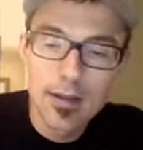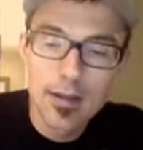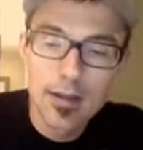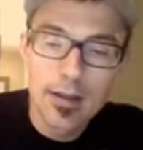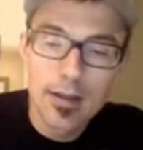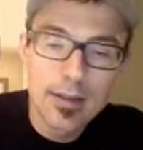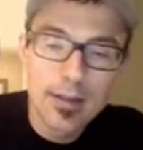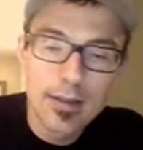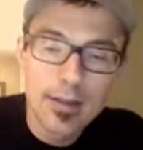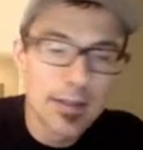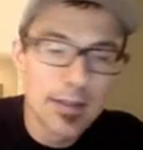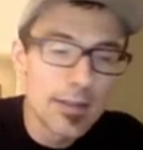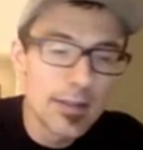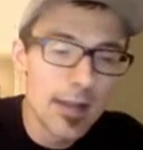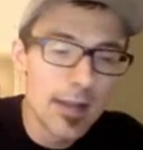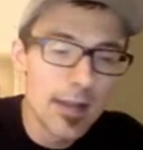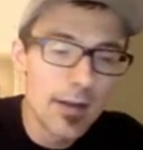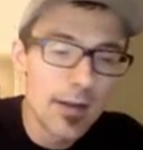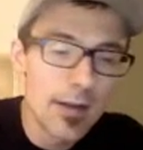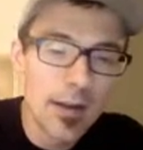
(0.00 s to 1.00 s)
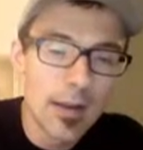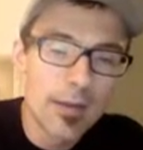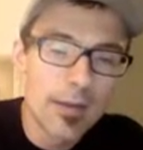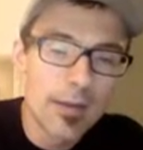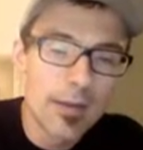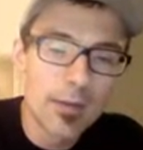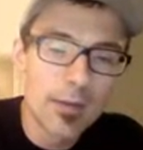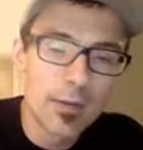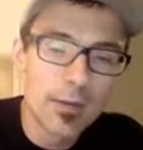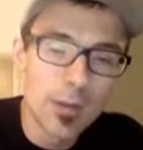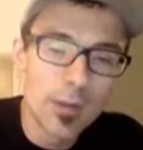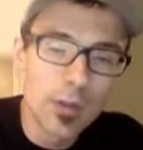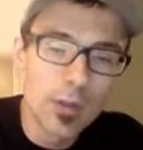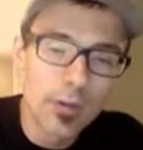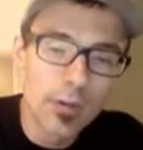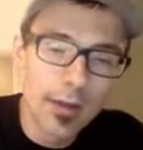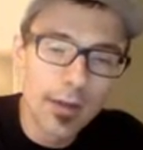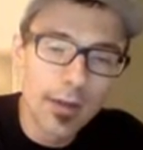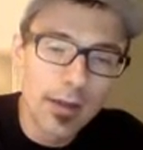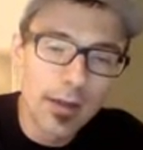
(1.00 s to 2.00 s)
is instead,
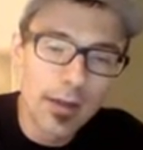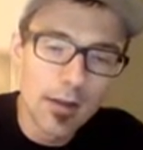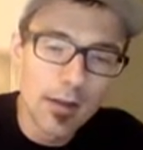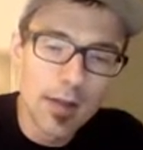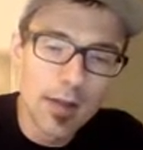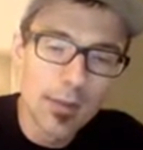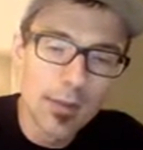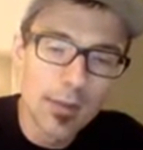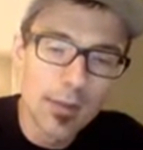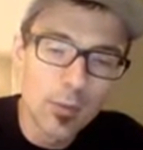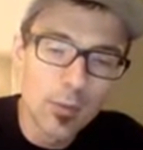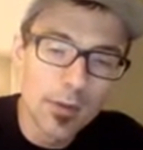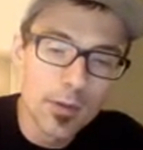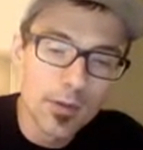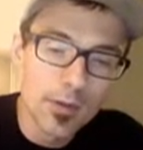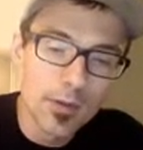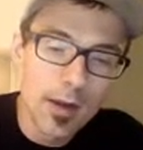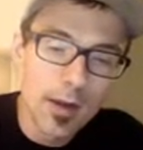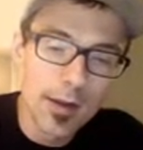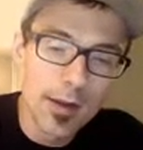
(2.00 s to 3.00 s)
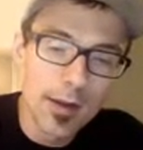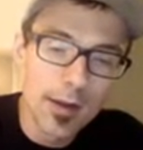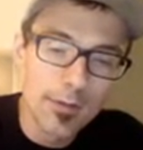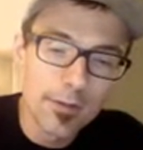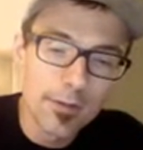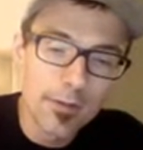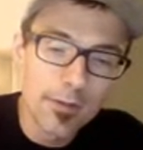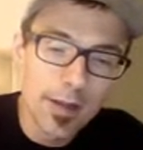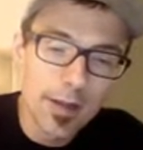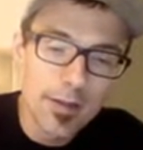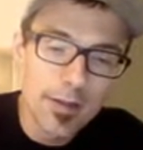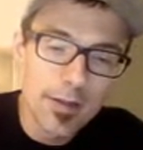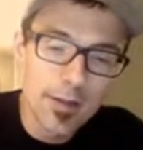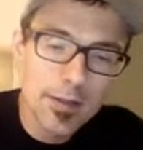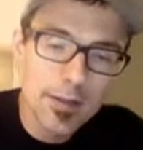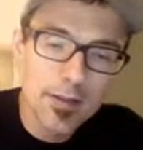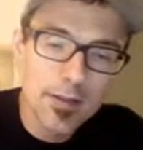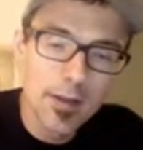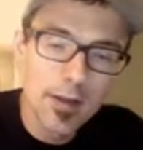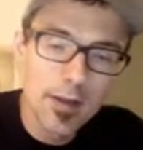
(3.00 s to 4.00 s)
like a lot of people when they're drawing a
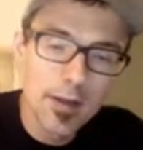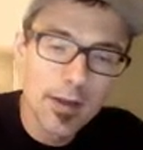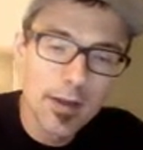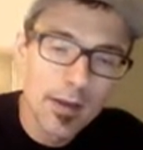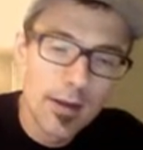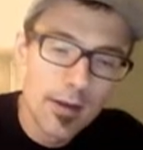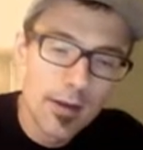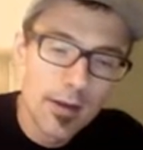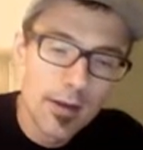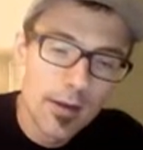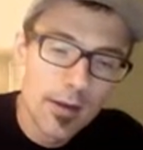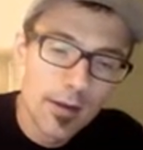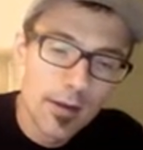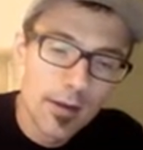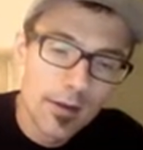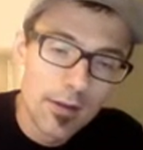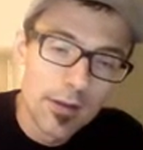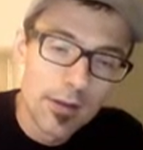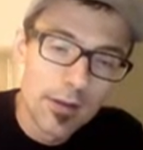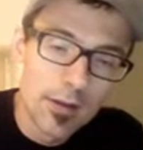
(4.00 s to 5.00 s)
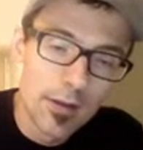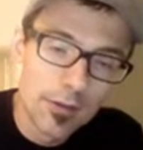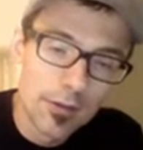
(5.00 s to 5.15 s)
face, they'll